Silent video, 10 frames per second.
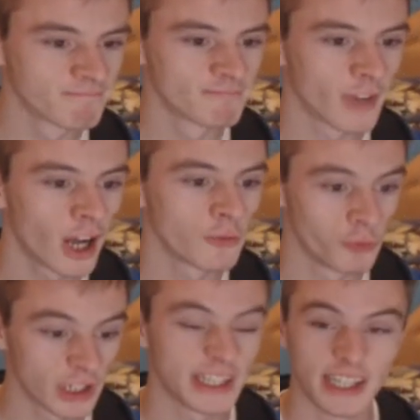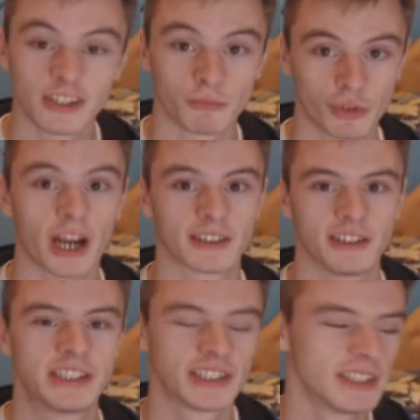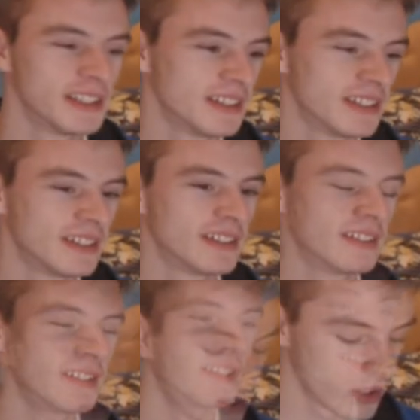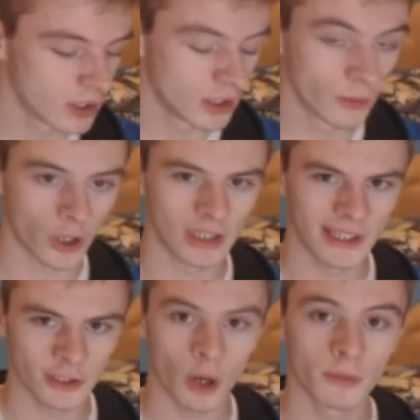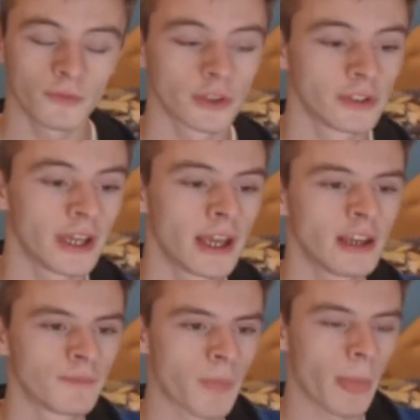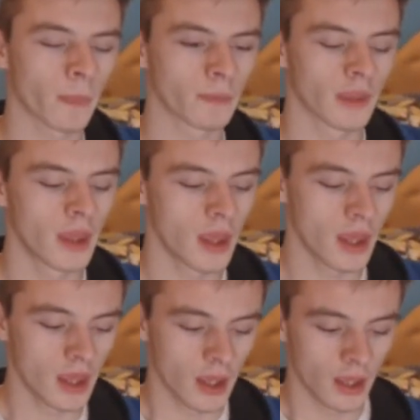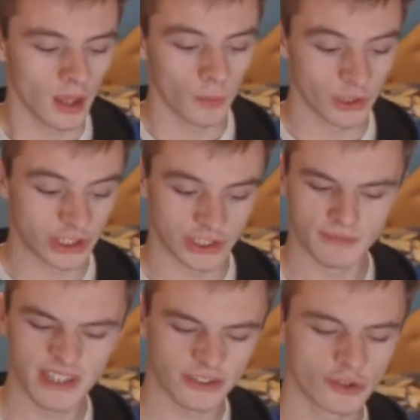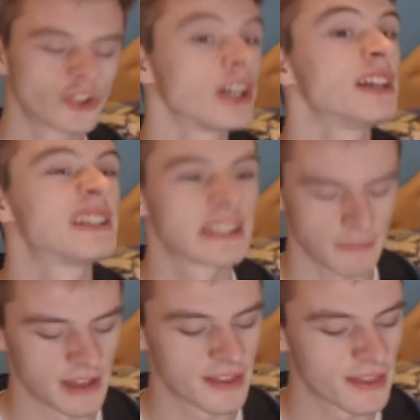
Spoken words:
I really need some practice. Got a last comment for the day, which is Mr. J. Smith.